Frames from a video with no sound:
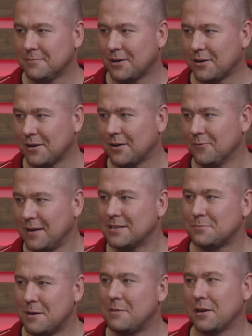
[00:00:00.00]
or why
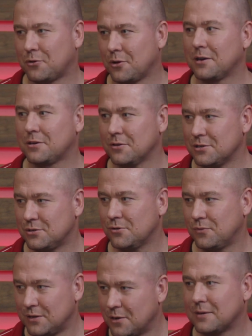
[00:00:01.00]
this may be a critical
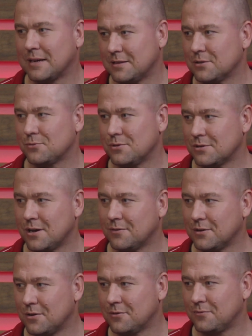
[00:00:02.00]
issue if we don't get this
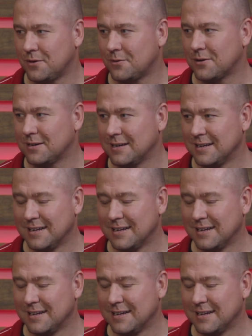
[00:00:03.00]
resolved going forward?